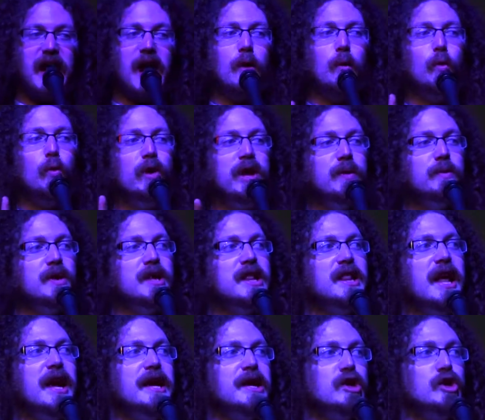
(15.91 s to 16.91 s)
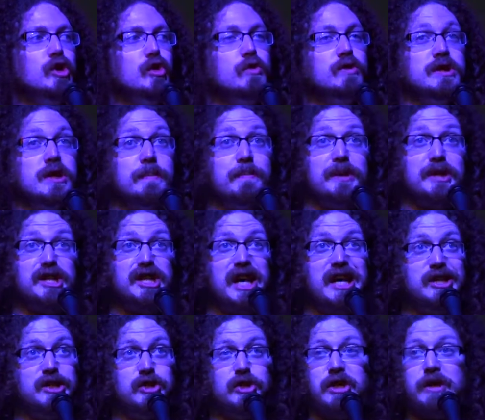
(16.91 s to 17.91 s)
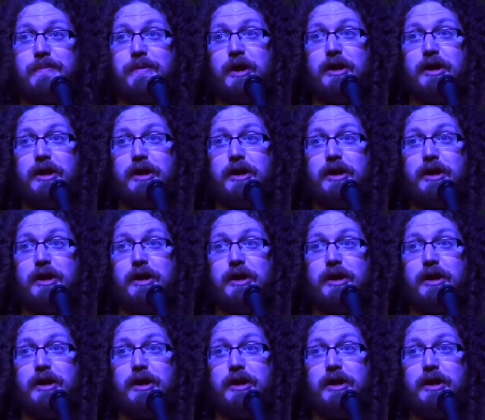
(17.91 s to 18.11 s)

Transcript: and we would like you to potentially